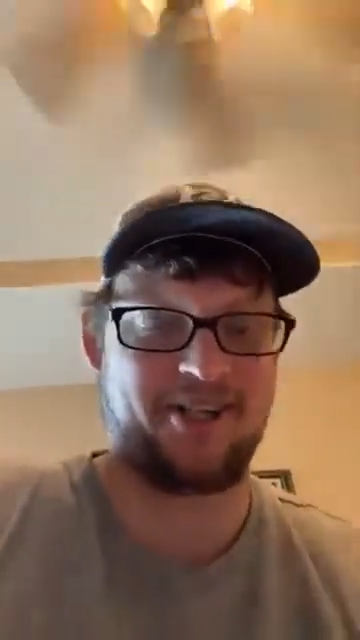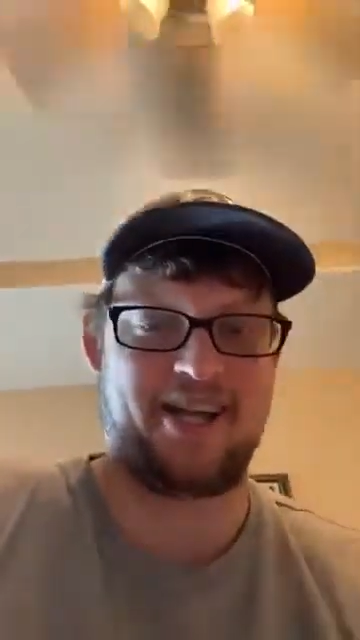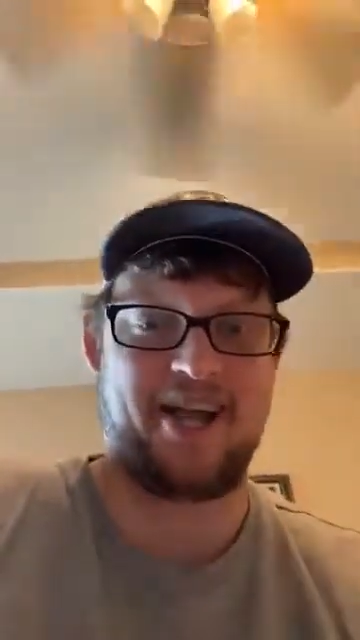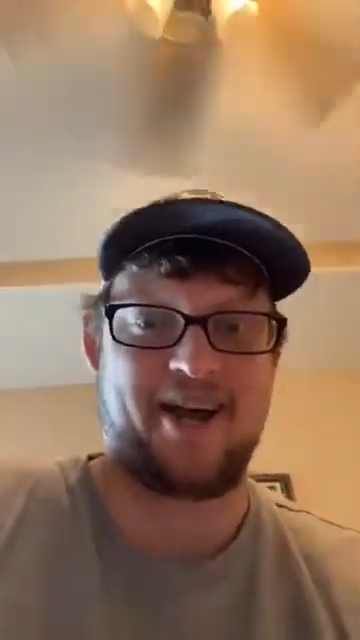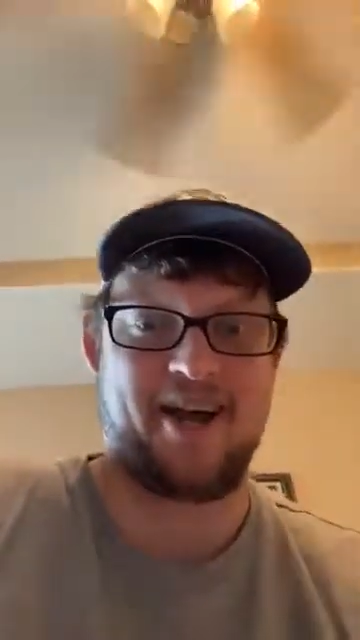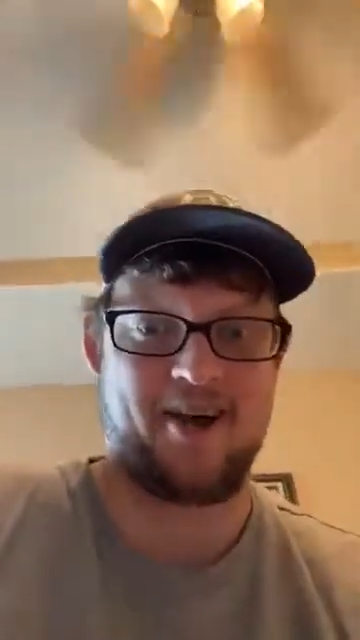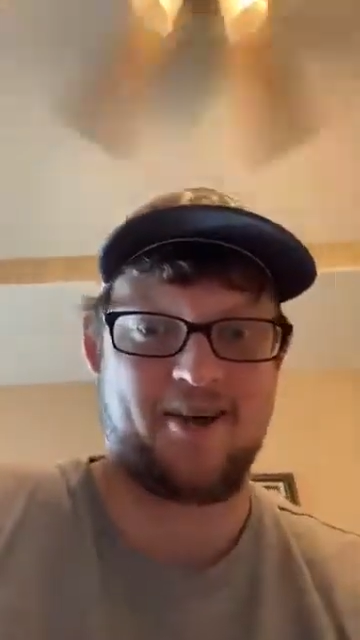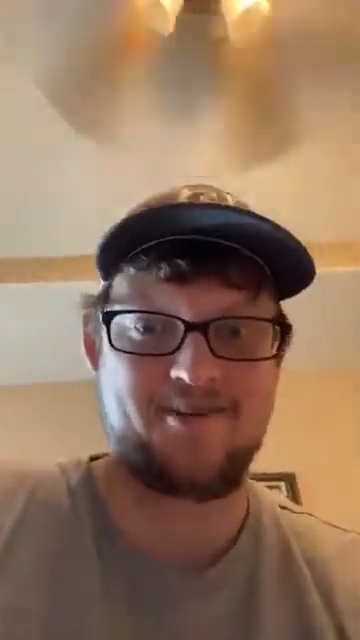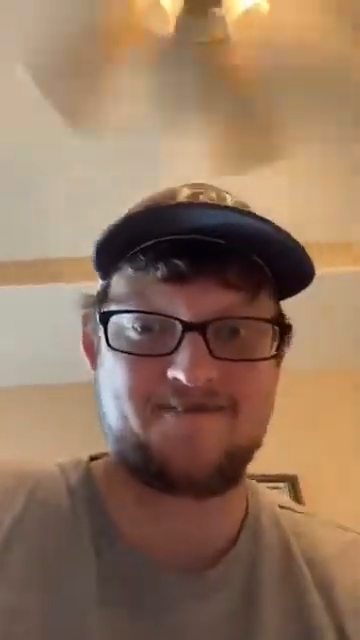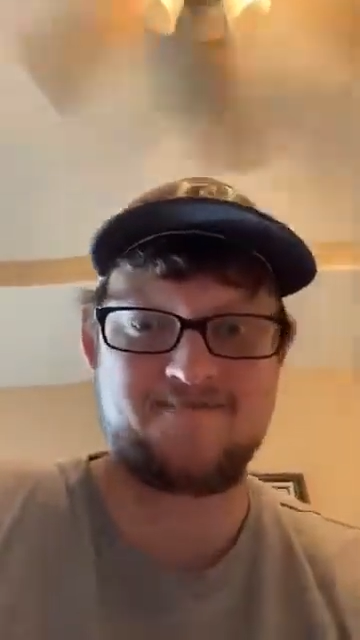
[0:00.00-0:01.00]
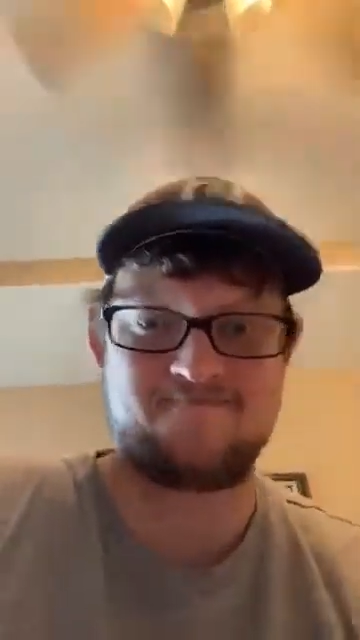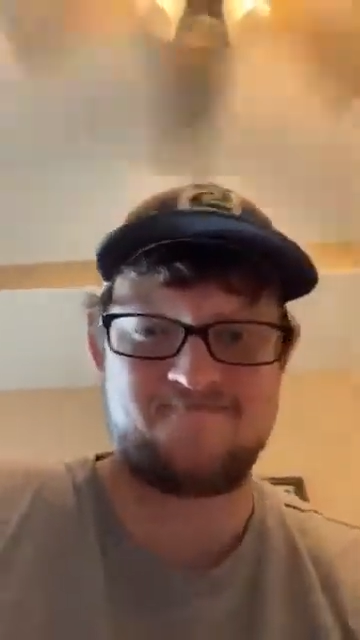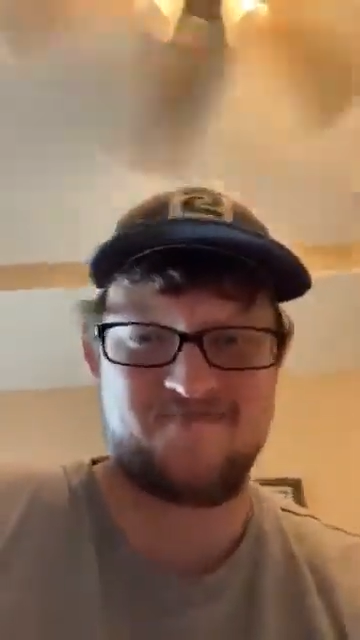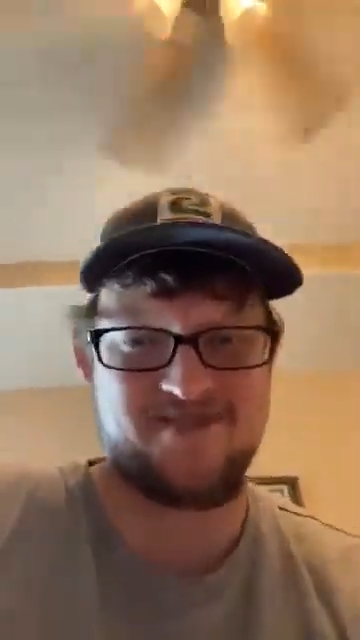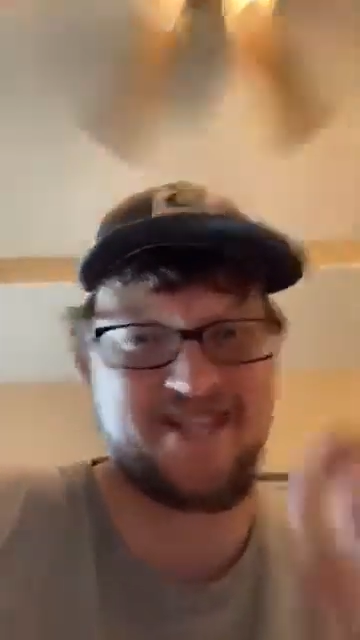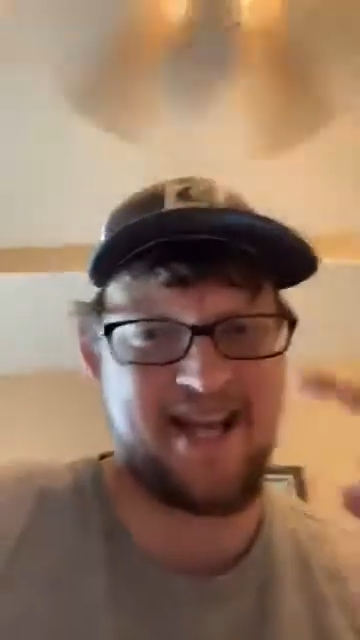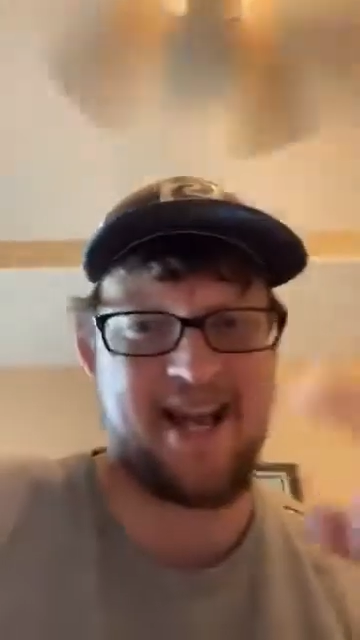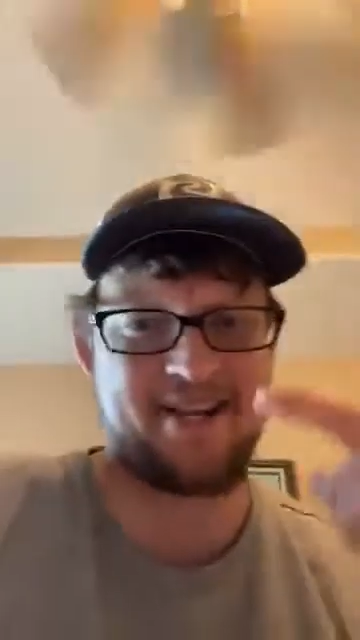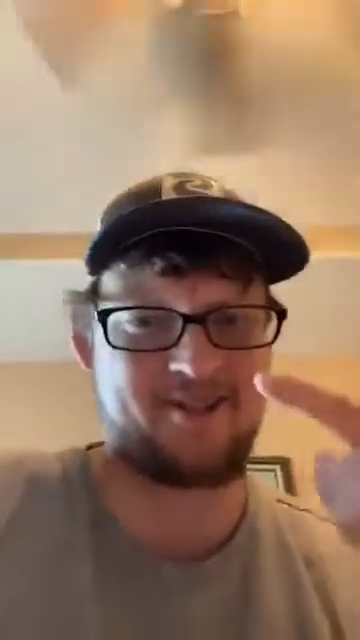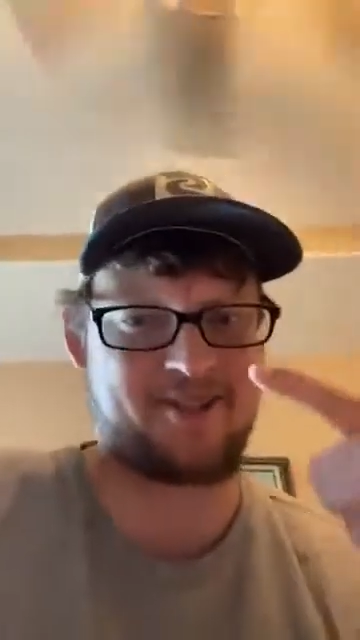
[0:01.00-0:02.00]
Yeah,
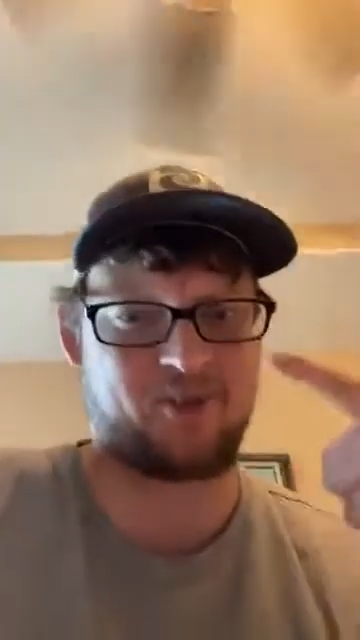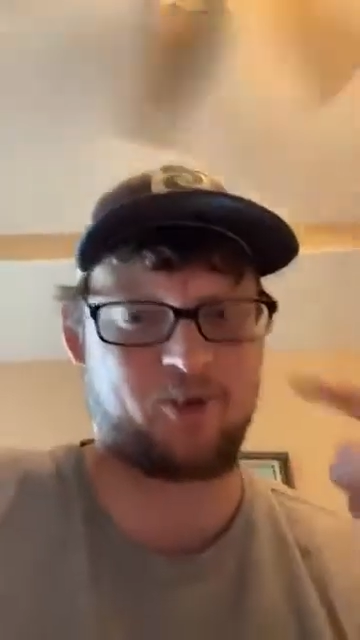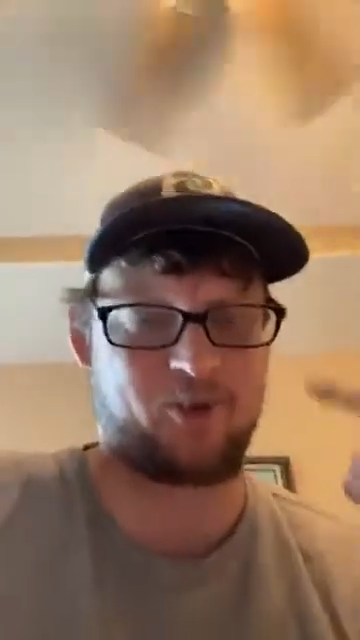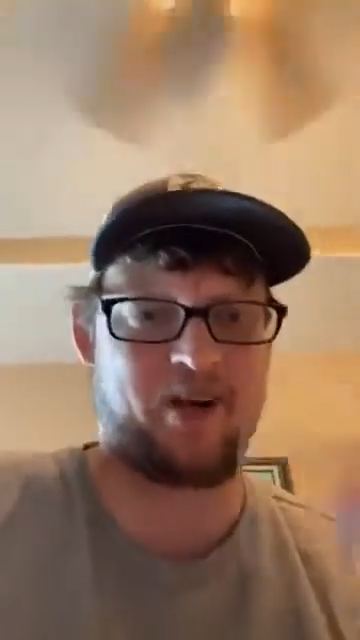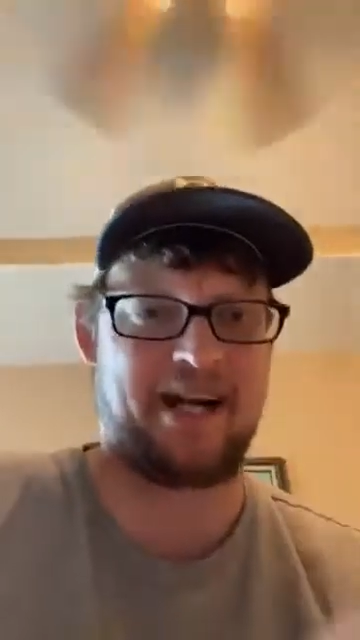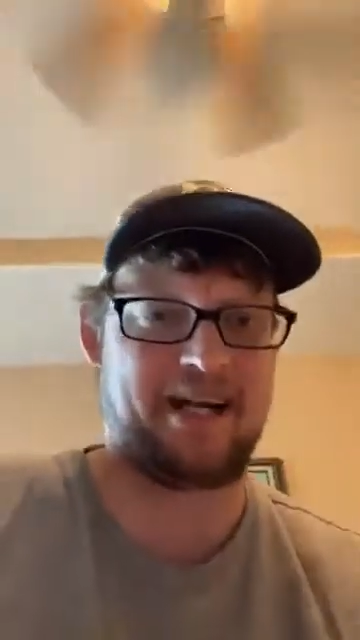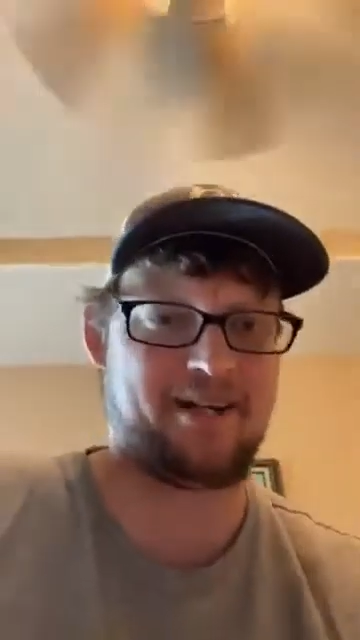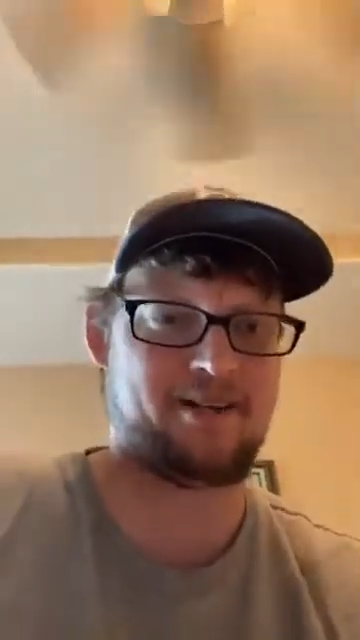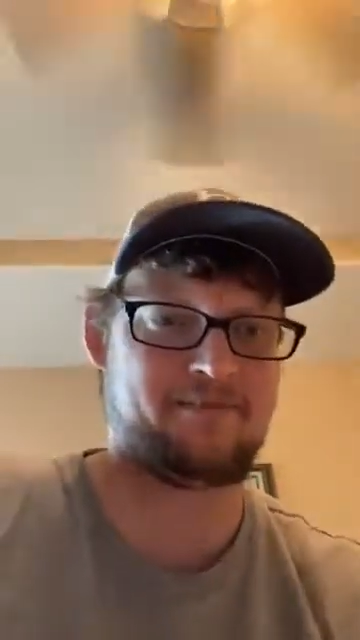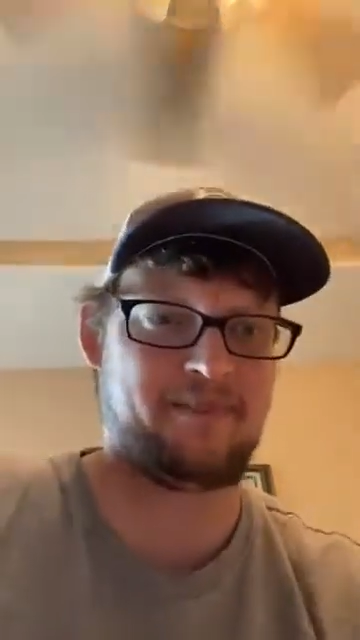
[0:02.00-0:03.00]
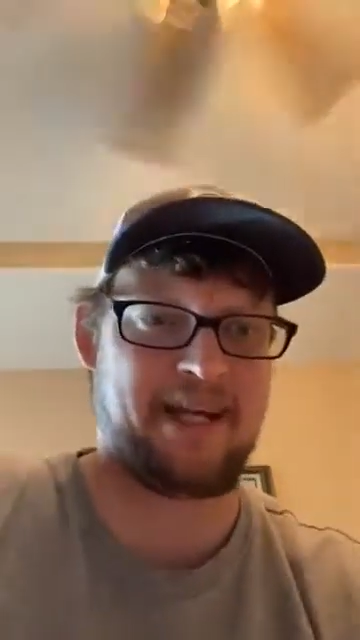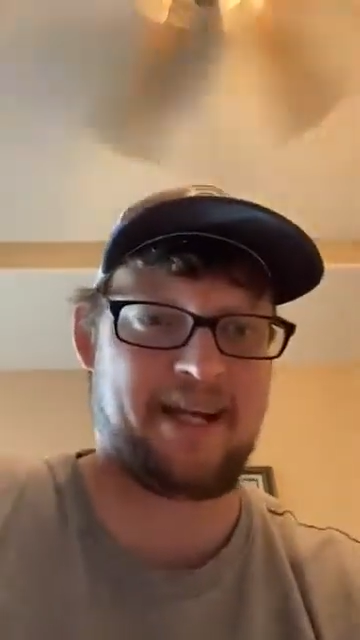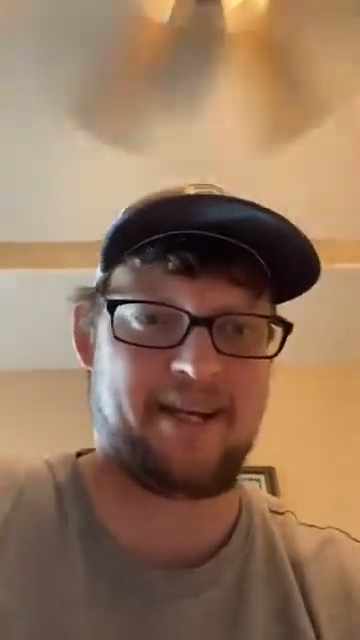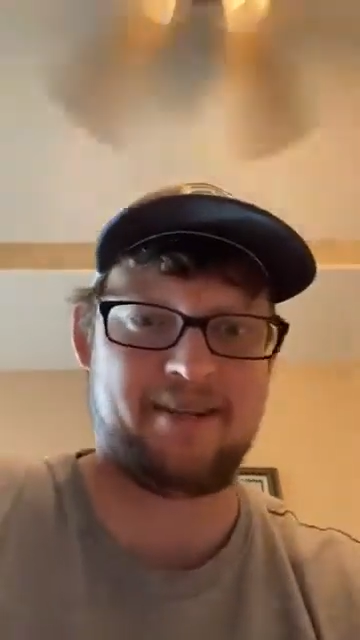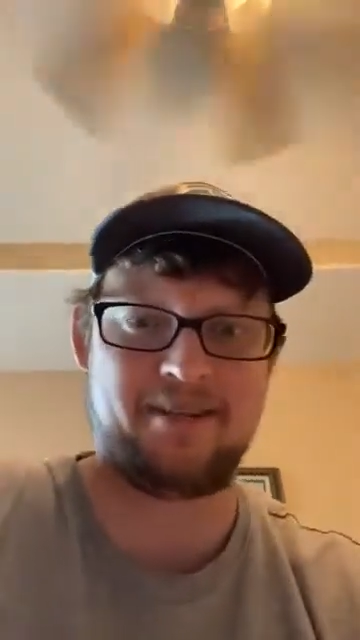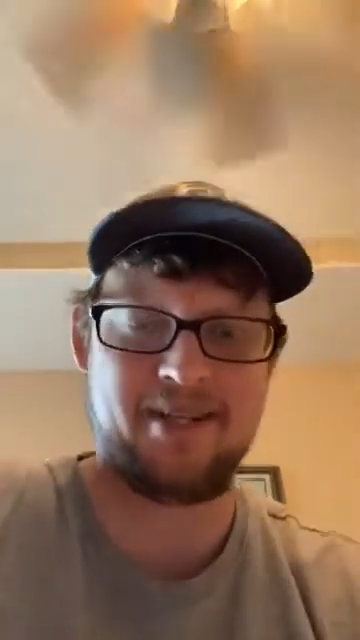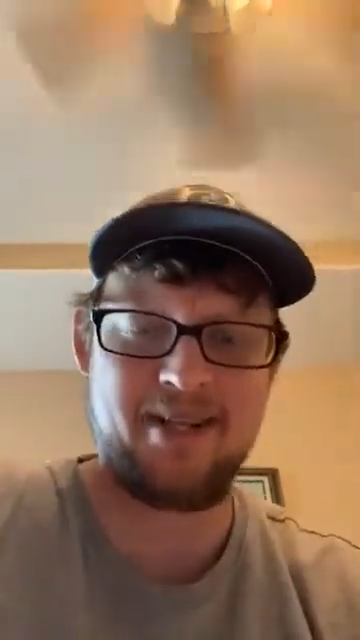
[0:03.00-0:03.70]
you're so great, man.